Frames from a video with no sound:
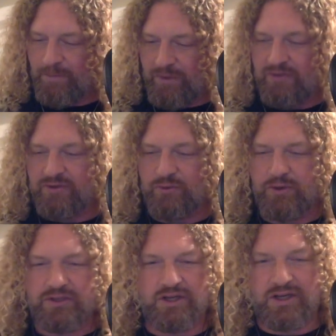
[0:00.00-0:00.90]
of
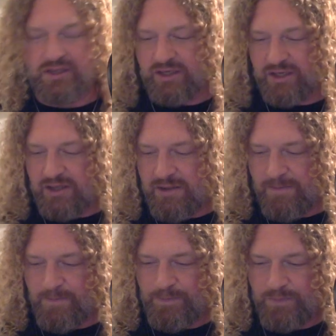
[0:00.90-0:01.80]
stories that I did
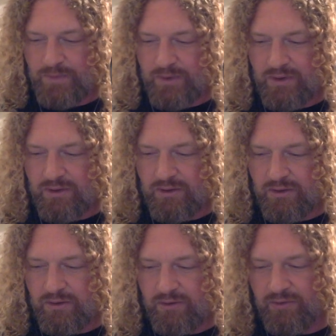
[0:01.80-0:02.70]

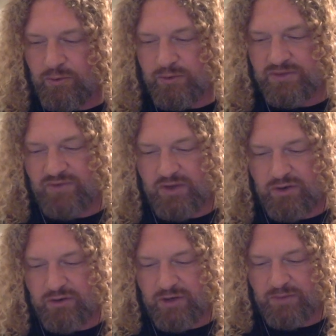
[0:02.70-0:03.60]
over the course of a
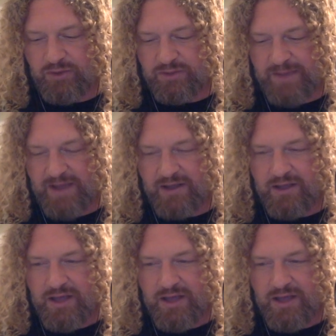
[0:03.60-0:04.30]
year, a couple years back.